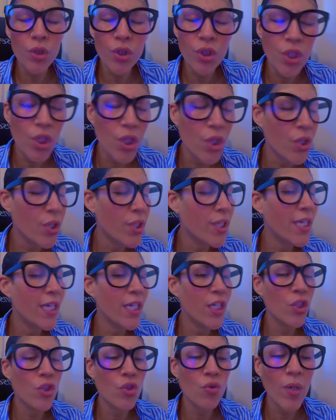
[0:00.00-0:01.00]
will
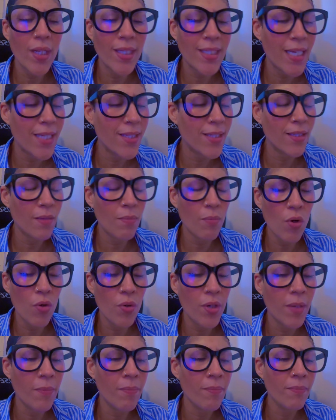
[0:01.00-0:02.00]
turn into a
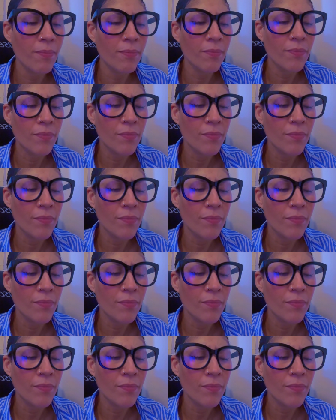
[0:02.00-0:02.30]
testimony,